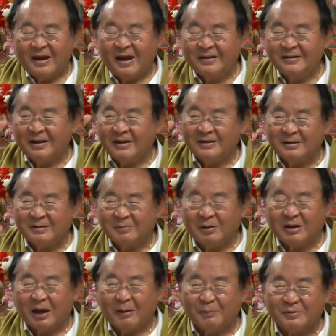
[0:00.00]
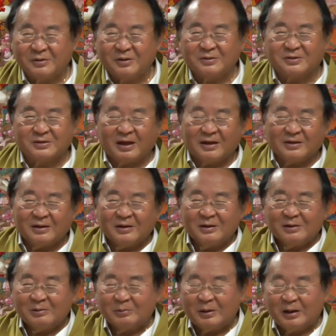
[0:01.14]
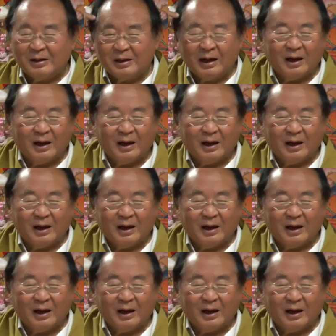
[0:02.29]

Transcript: And then what happens is that where